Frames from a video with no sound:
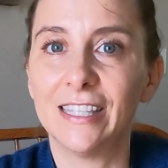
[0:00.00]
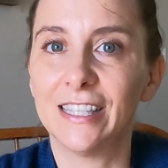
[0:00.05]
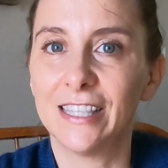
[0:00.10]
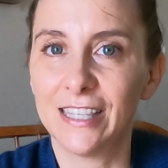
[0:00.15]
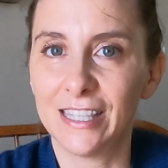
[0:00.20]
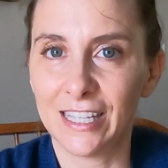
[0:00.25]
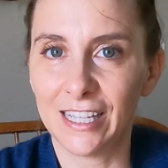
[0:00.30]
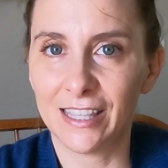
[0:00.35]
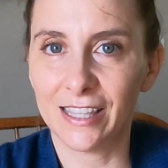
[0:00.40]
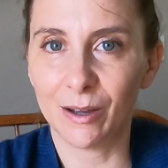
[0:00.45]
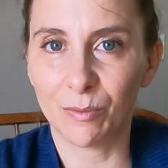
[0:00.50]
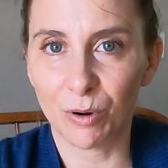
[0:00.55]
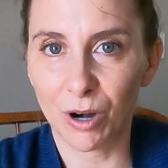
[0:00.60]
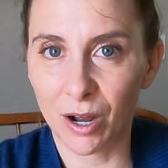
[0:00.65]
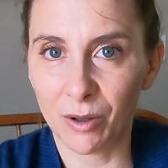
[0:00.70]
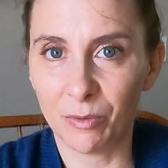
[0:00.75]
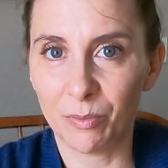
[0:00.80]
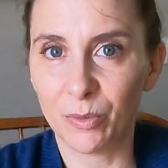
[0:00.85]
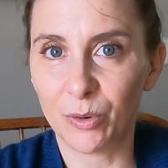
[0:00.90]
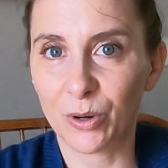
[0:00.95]
and see that
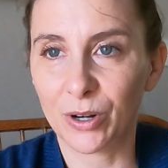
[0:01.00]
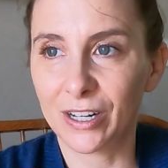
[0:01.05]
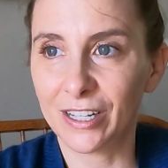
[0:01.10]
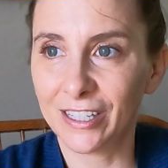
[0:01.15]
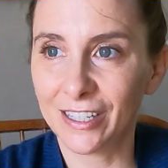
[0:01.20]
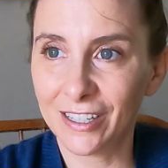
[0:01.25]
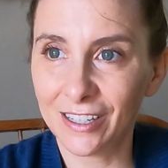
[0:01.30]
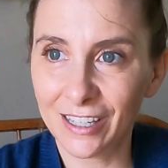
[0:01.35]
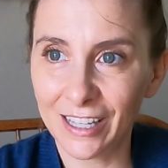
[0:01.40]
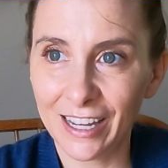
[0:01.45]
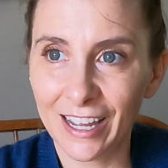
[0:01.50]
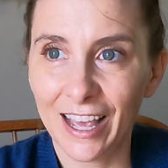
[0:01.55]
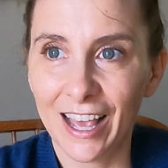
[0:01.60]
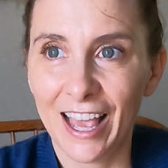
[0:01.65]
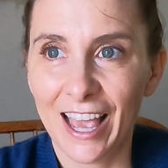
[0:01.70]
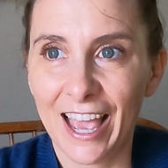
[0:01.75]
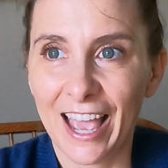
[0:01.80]
problem more clearly,